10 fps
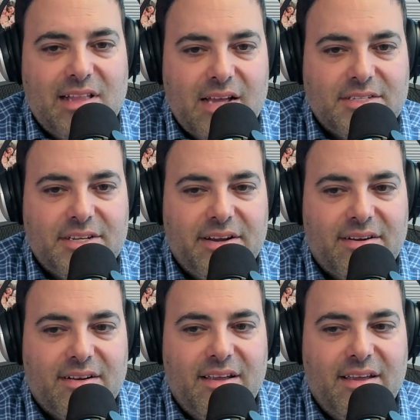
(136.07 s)
last
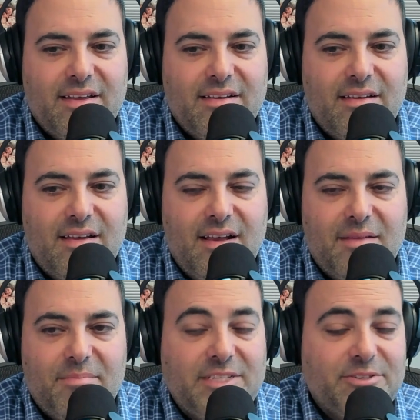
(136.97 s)
year in
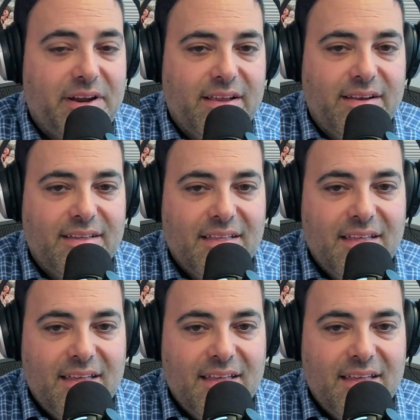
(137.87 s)
Madrid.